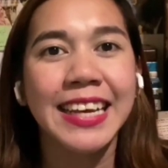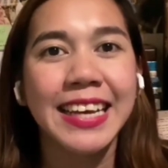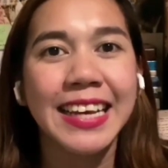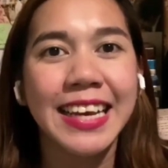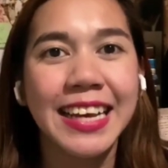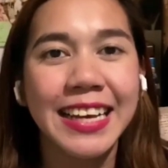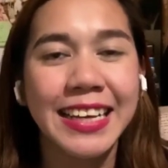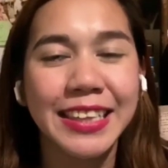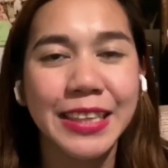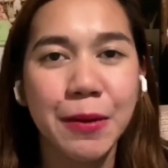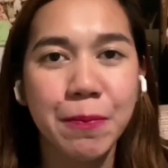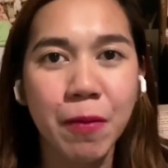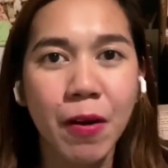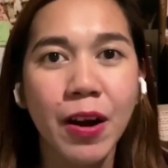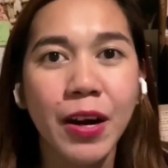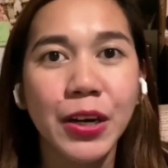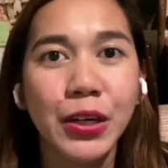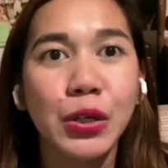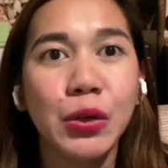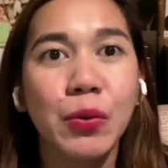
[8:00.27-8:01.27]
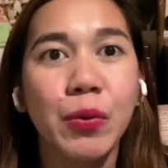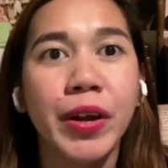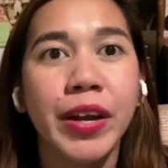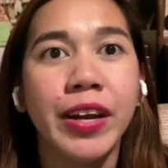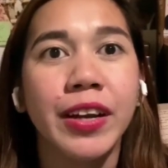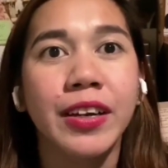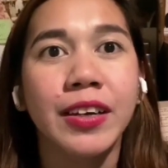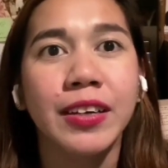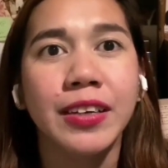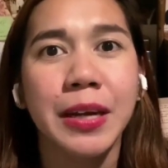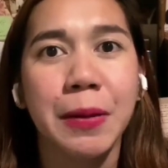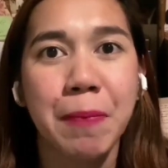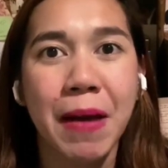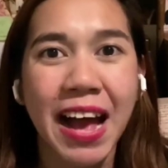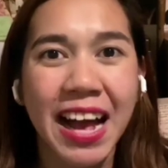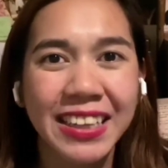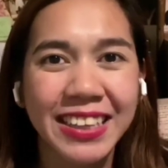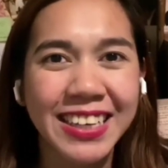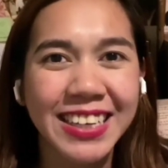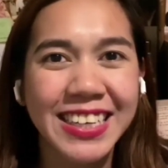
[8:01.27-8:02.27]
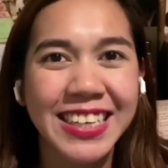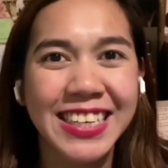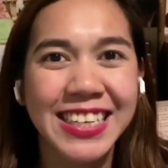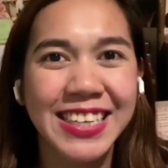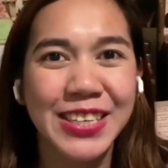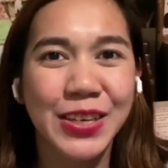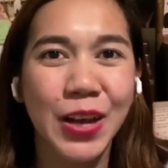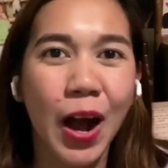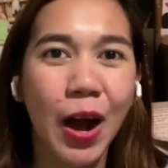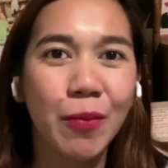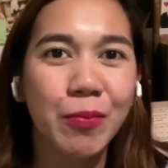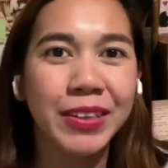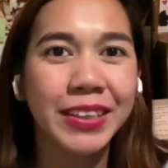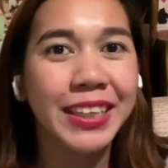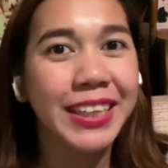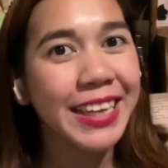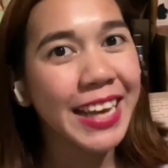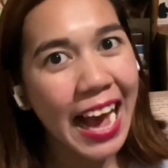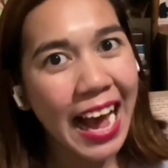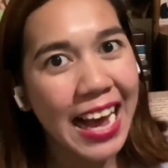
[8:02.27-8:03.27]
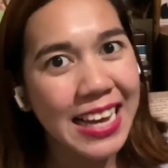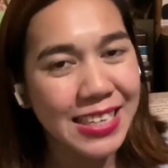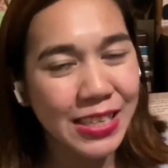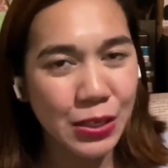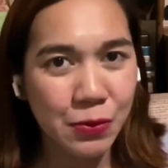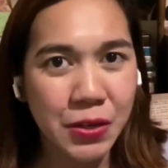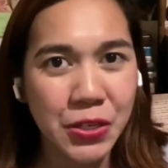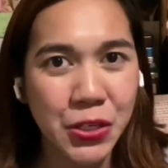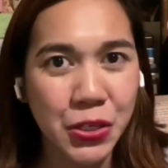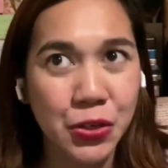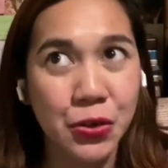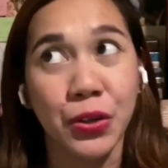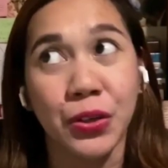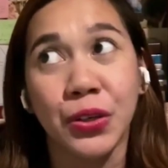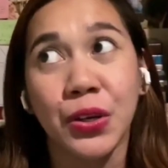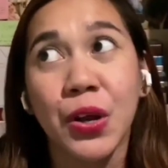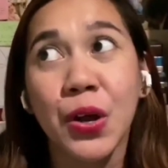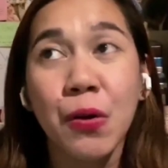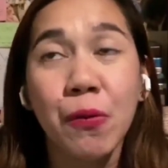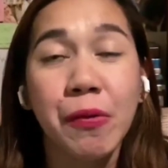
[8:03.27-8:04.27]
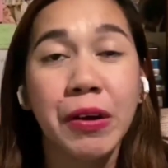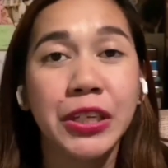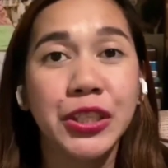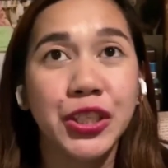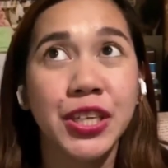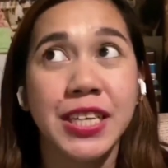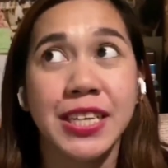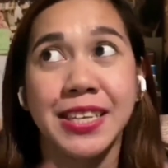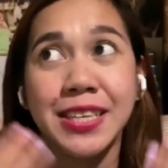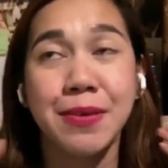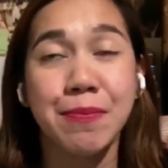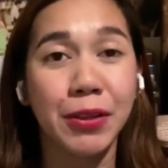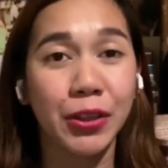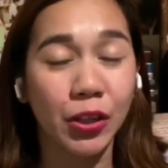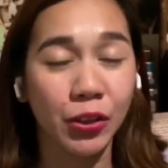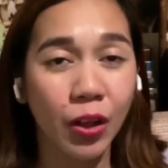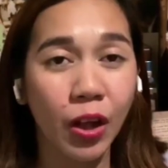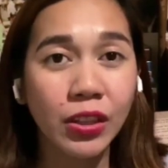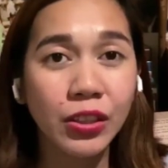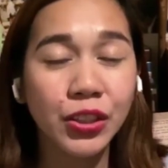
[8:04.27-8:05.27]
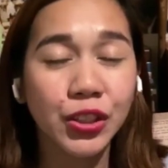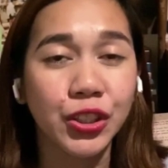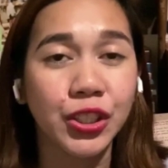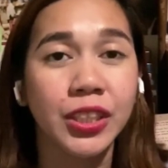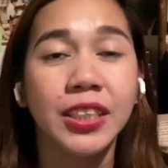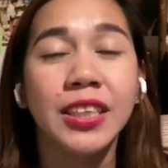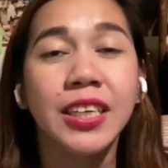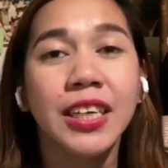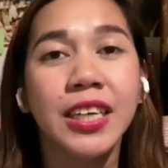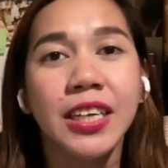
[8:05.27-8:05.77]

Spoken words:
and the part where the panelists commonly ask question, which is the methodology.